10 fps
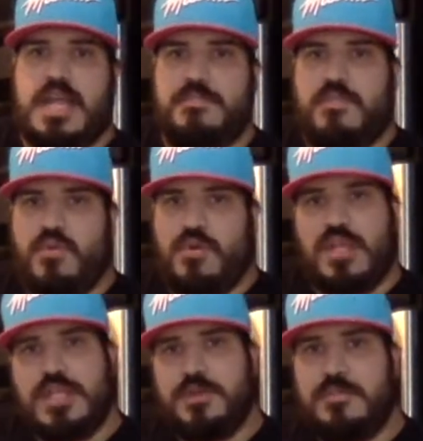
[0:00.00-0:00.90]
I pour a
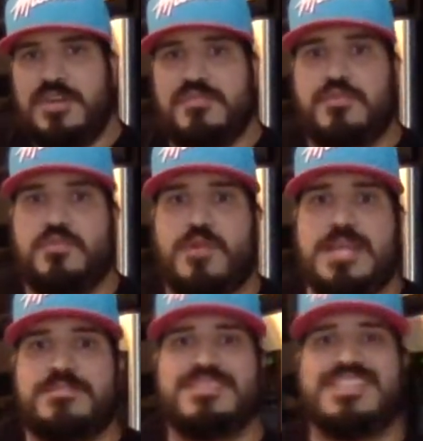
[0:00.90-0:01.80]
little bit of
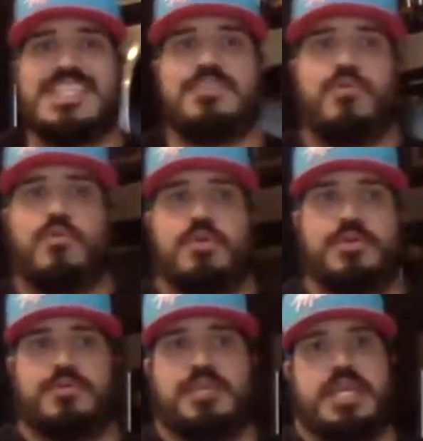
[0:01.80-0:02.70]
grapeseed oil,
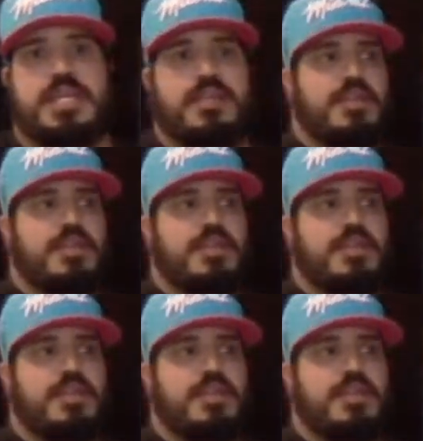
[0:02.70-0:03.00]
okay?